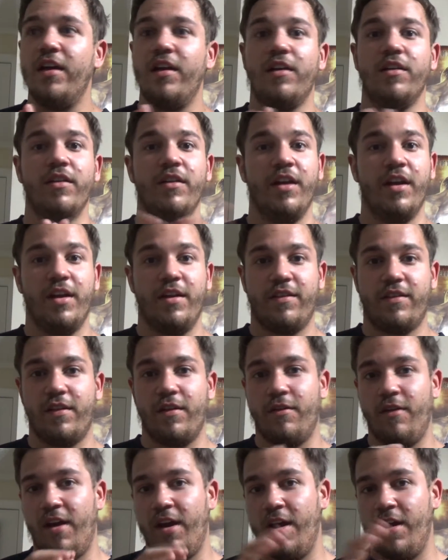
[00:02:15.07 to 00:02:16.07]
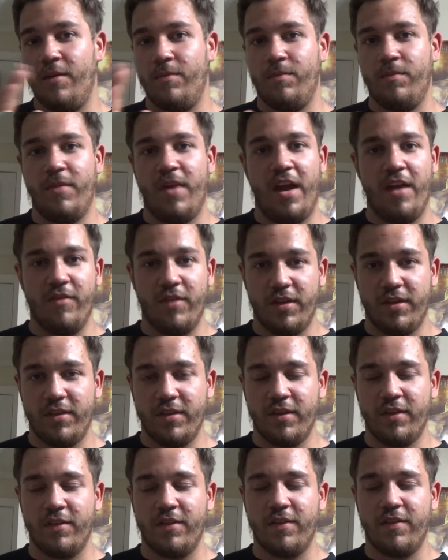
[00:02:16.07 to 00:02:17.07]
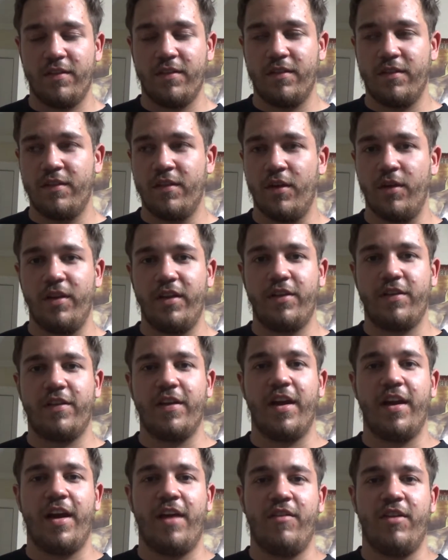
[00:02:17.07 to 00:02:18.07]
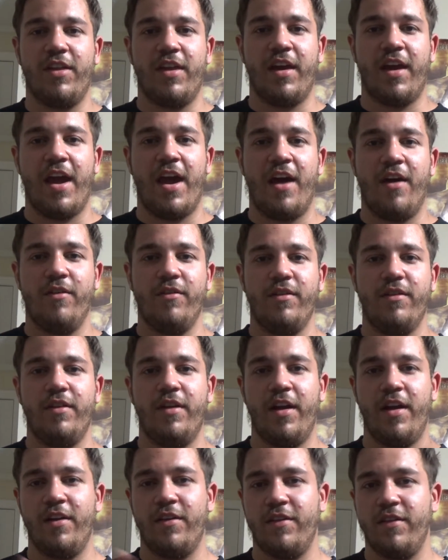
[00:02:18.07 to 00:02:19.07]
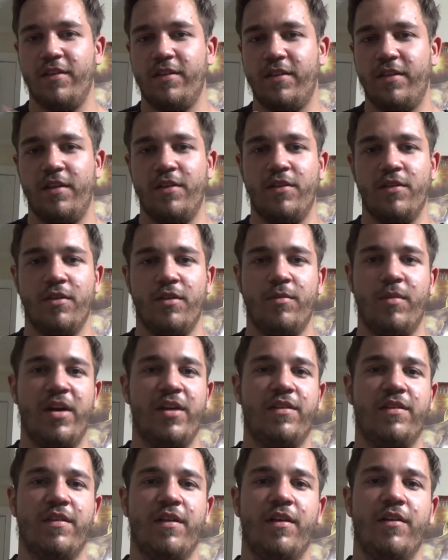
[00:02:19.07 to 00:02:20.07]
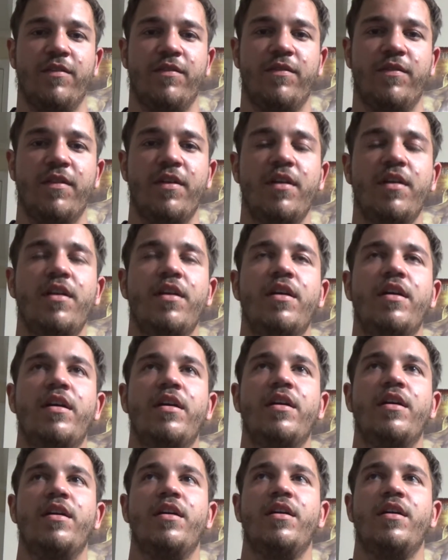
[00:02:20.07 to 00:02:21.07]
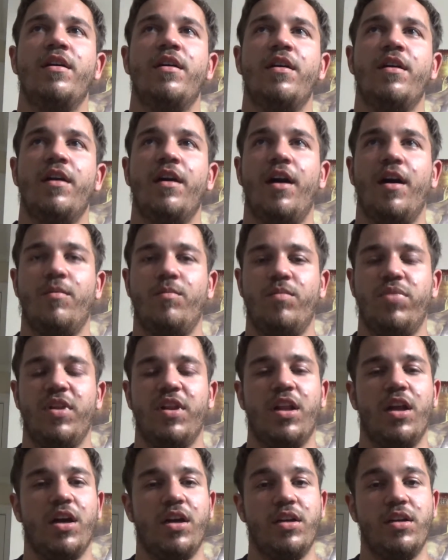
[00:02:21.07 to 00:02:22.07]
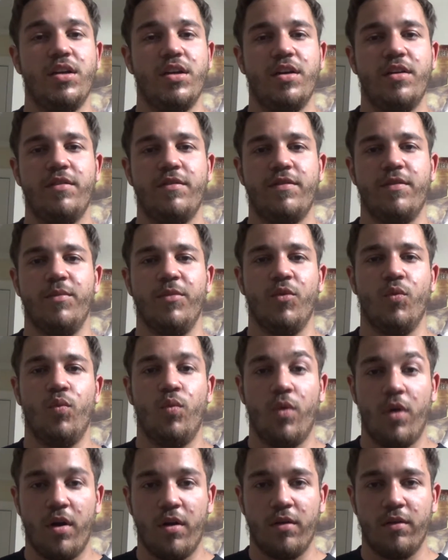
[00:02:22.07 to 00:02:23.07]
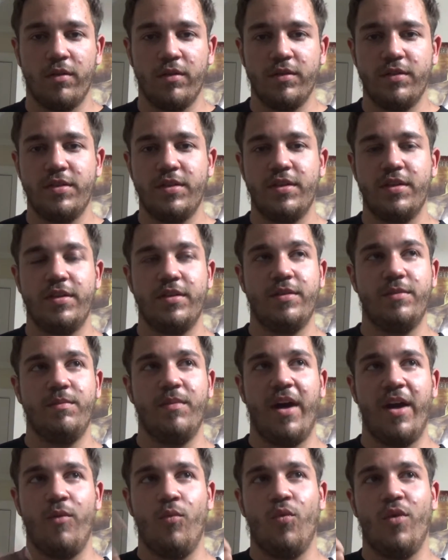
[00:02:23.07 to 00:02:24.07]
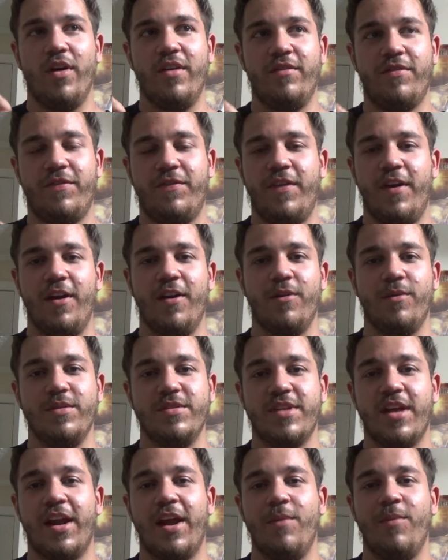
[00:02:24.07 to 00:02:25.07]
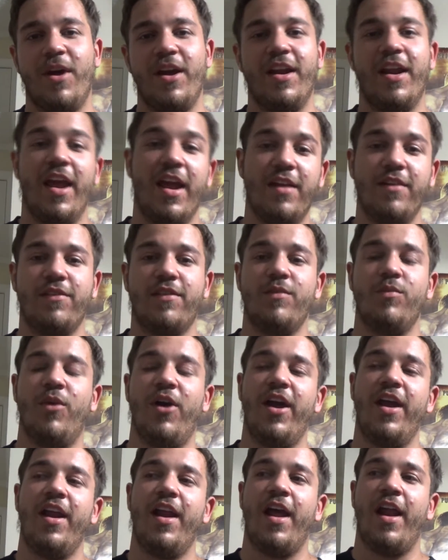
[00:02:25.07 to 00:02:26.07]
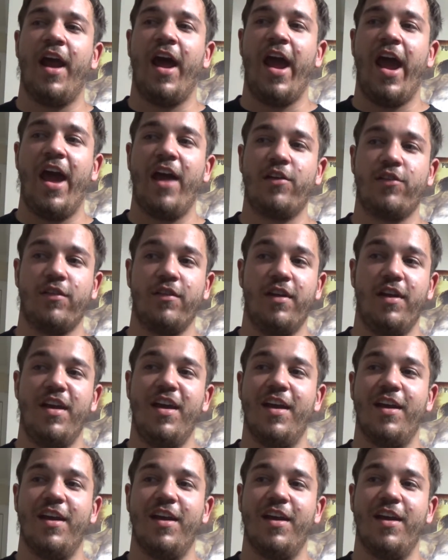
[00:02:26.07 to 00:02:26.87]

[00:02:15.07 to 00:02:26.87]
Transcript: including Instagram, everything. Just totally shut everything out and just enjoyed myself, unplugged from the world. My one fear was that I might gain some weight, and I actually